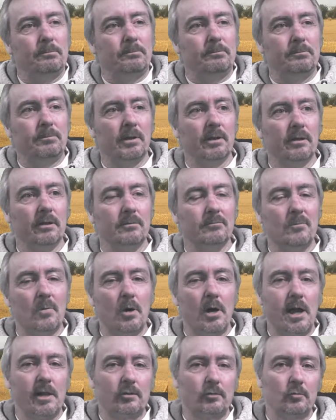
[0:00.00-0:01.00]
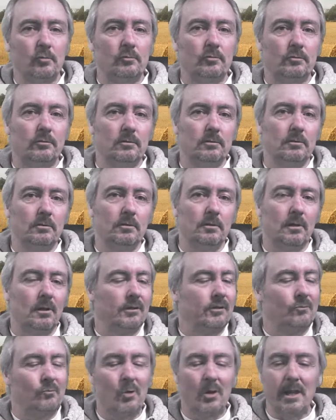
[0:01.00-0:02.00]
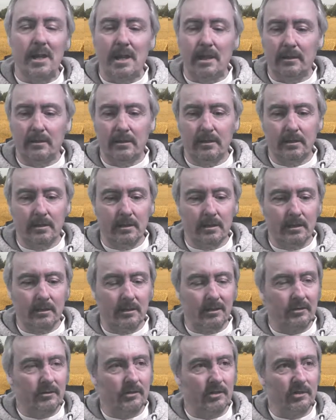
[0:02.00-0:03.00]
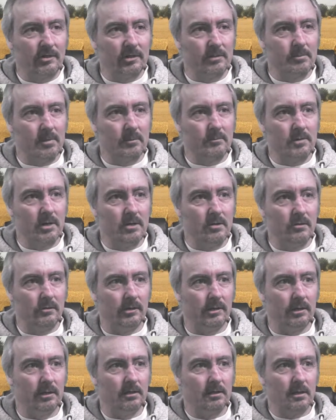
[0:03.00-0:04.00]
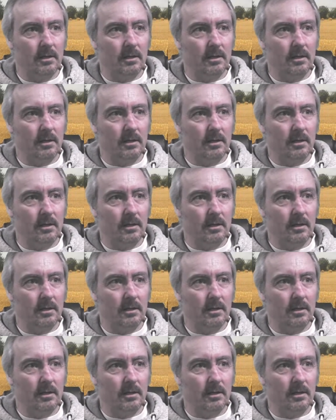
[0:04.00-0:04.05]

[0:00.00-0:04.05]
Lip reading: But my actual, that's weird. The system I'm using.